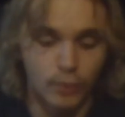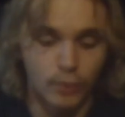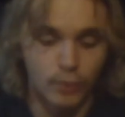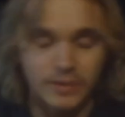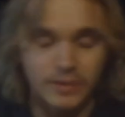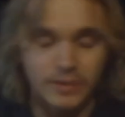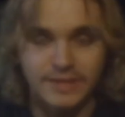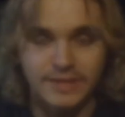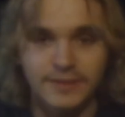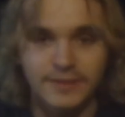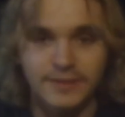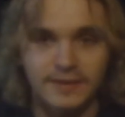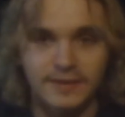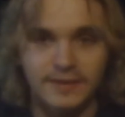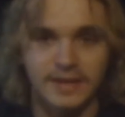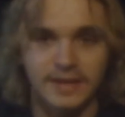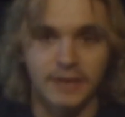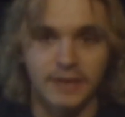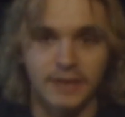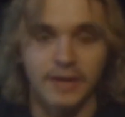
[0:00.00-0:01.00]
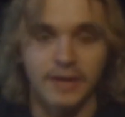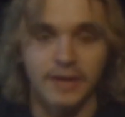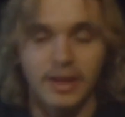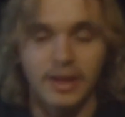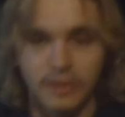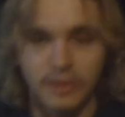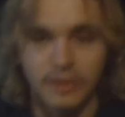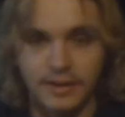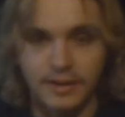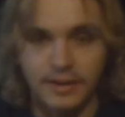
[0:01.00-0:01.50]
Wrote everything down,
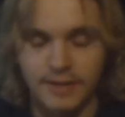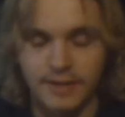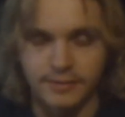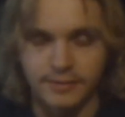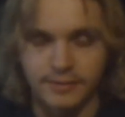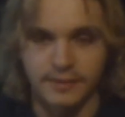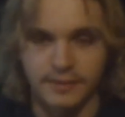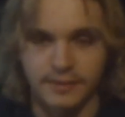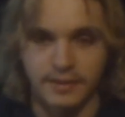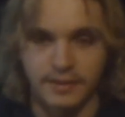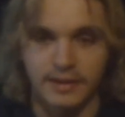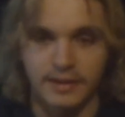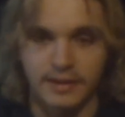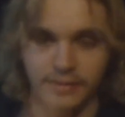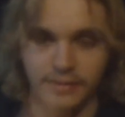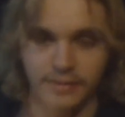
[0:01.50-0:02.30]
learned everything, and